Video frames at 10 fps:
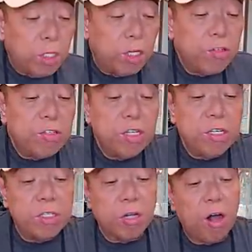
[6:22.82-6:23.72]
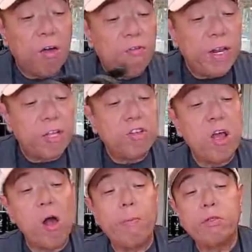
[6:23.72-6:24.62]
The interesting is the caul fat actually
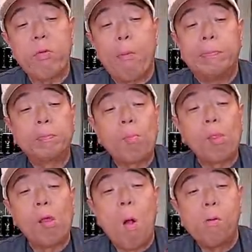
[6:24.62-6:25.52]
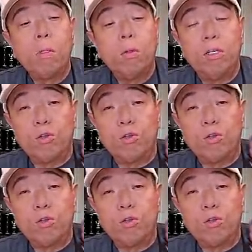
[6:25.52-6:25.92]
helps with the